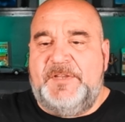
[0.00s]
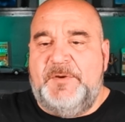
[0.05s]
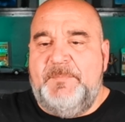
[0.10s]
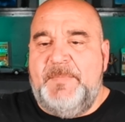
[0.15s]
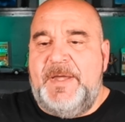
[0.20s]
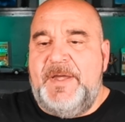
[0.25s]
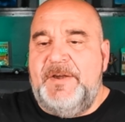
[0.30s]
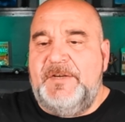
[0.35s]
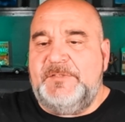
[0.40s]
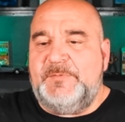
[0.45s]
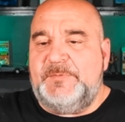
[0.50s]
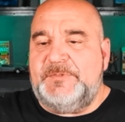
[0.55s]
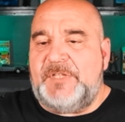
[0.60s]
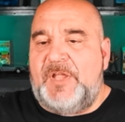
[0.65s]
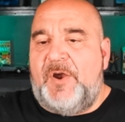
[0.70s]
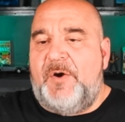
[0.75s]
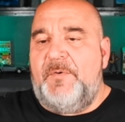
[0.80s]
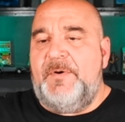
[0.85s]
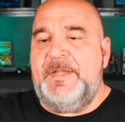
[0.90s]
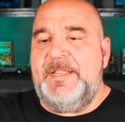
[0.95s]
marriage was
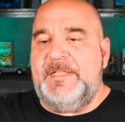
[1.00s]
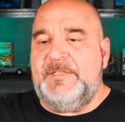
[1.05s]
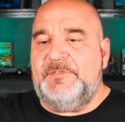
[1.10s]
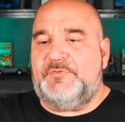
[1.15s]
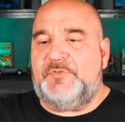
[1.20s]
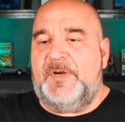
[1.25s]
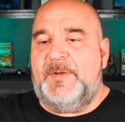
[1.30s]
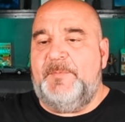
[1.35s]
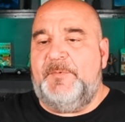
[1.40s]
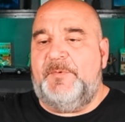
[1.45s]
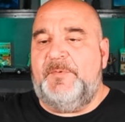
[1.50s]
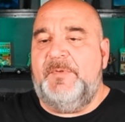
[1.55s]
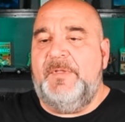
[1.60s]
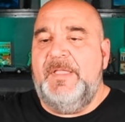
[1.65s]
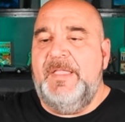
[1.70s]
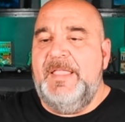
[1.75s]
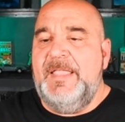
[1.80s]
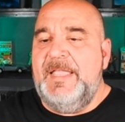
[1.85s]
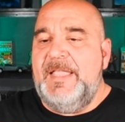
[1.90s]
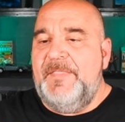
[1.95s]
already in trouble,
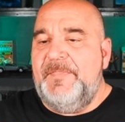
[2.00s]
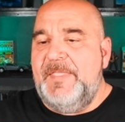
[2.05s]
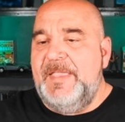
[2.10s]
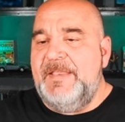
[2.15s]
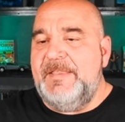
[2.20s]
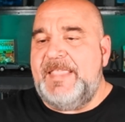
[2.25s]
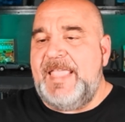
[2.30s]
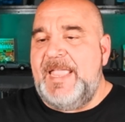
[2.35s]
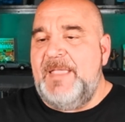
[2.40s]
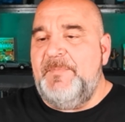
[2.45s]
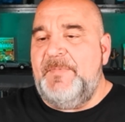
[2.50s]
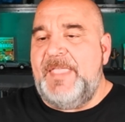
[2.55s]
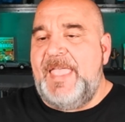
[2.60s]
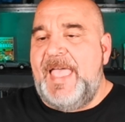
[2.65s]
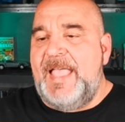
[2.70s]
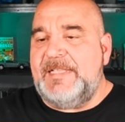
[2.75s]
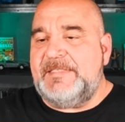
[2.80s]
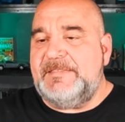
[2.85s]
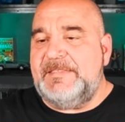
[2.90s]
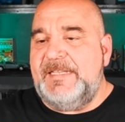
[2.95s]
then came the
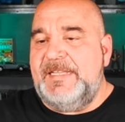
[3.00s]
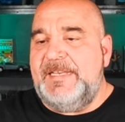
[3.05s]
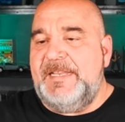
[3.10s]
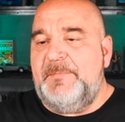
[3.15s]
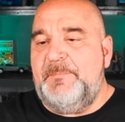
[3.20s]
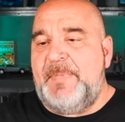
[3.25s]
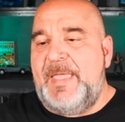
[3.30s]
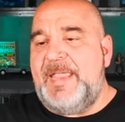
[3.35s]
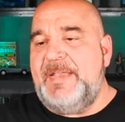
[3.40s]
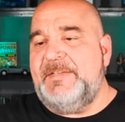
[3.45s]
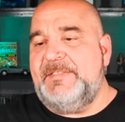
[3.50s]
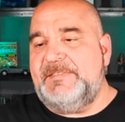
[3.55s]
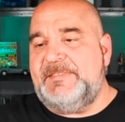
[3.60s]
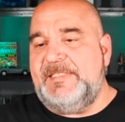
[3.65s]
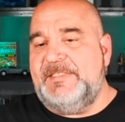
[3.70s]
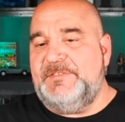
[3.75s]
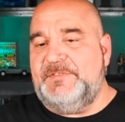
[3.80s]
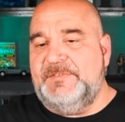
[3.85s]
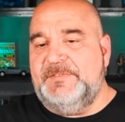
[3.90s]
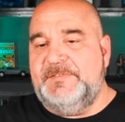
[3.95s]
accident and bad
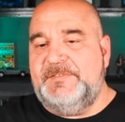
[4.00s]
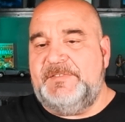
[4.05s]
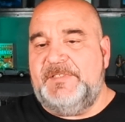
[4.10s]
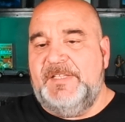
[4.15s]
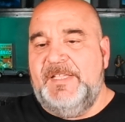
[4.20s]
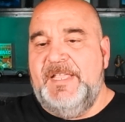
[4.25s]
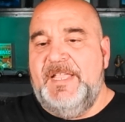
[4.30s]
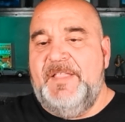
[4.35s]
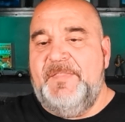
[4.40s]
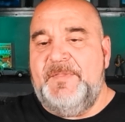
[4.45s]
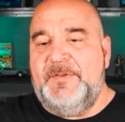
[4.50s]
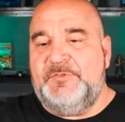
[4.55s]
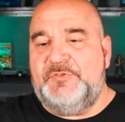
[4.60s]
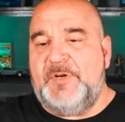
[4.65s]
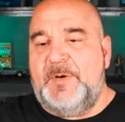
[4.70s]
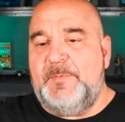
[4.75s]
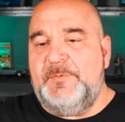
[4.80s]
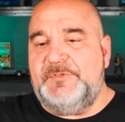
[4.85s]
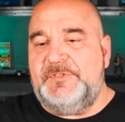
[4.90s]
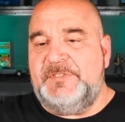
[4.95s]
decisions. Their
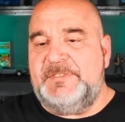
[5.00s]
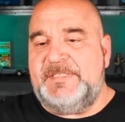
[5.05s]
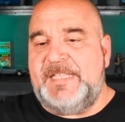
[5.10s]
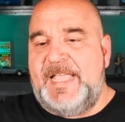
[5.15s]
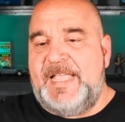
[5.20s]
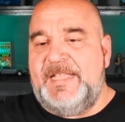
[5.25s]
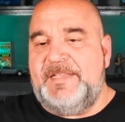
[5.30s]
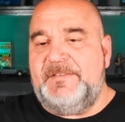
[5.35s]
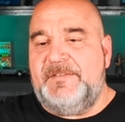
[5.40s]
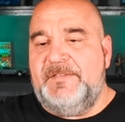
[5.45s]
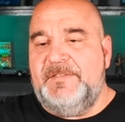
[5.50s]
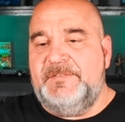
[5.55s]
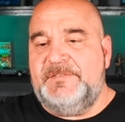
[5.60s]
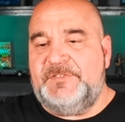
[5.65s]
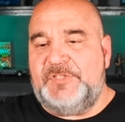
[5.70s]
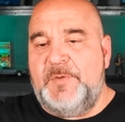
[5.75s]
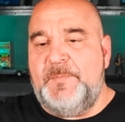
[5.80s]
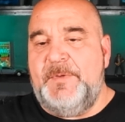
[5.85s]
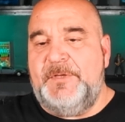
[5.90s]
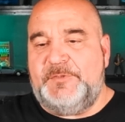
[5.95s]
trouble just got
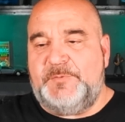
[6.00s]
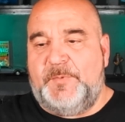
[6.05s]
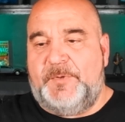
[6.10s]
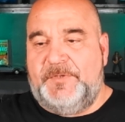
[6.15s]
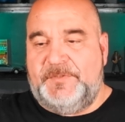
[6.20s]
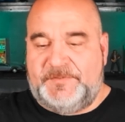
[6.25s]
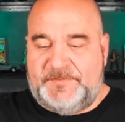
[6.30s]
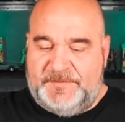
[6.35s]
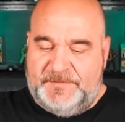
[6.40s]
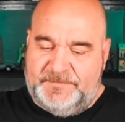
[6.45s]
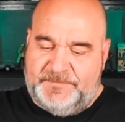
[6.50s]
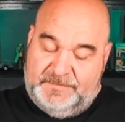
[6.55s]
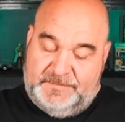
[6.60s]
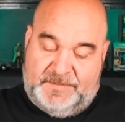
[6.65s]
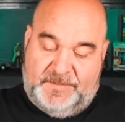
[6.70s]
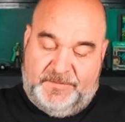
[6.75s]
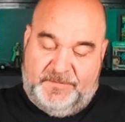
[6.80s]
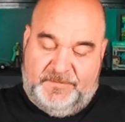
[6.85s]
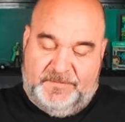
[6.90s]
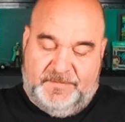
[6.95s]
so much worse.
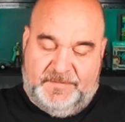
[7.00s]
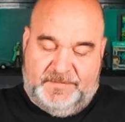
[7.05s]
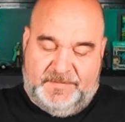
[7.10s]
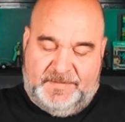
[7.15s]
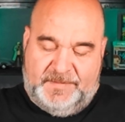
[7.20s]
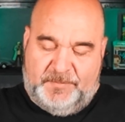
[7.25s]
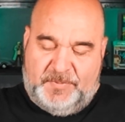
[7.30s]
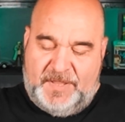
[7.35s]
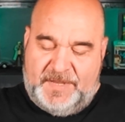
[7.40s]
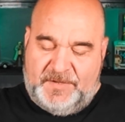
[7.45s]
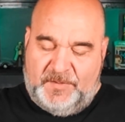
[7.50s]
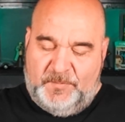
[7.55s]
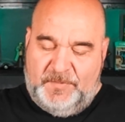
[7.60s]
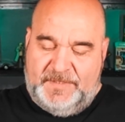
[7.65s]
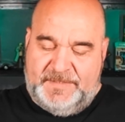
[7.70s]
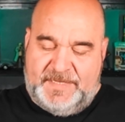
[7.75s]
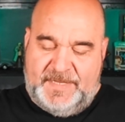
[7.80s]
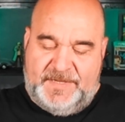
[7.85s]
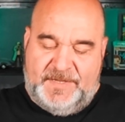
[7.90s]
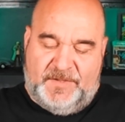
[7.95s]
So, the plot don't really
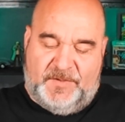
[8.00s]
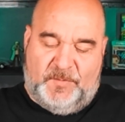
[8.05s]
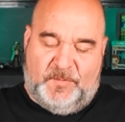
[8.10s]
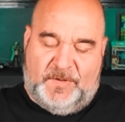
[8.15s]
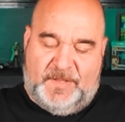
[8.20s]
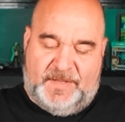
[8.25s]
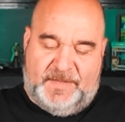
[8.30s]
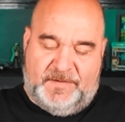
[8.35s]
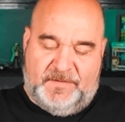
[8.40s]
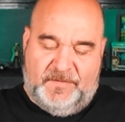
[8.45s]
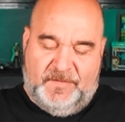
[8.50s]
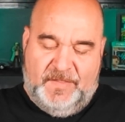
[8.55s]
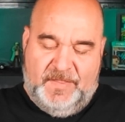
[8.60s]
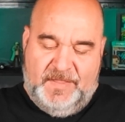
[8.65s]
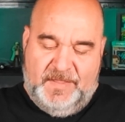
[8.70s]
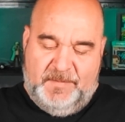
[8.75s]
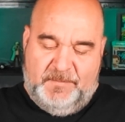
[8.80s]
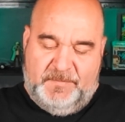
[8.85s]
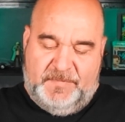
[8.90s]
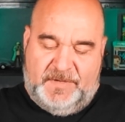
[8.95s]
tell you a whole lot.
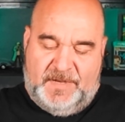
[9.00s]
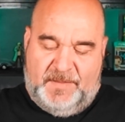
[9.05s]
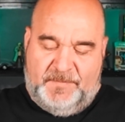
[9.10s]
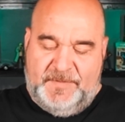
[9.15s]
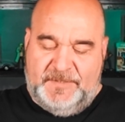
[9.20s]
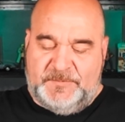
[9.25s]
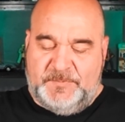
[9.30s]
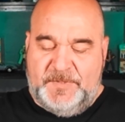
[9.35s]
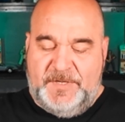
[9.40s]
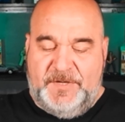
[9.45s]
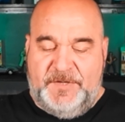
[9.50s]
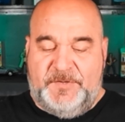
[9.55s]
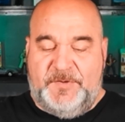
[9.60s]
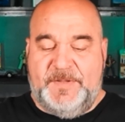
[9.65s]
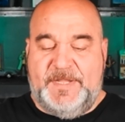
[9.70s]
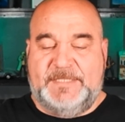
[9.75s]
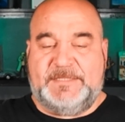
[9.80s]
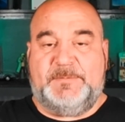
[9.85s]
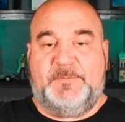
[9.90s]
But this one here, you do get some